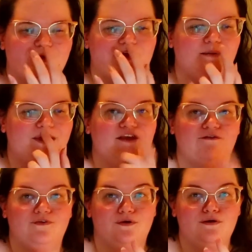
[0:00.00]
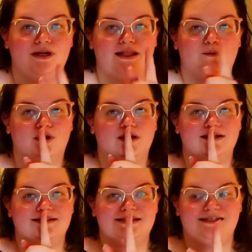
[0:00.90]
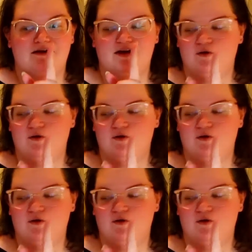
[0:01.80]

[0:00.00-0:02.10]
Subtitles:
gonna make food and then we're gonna sit down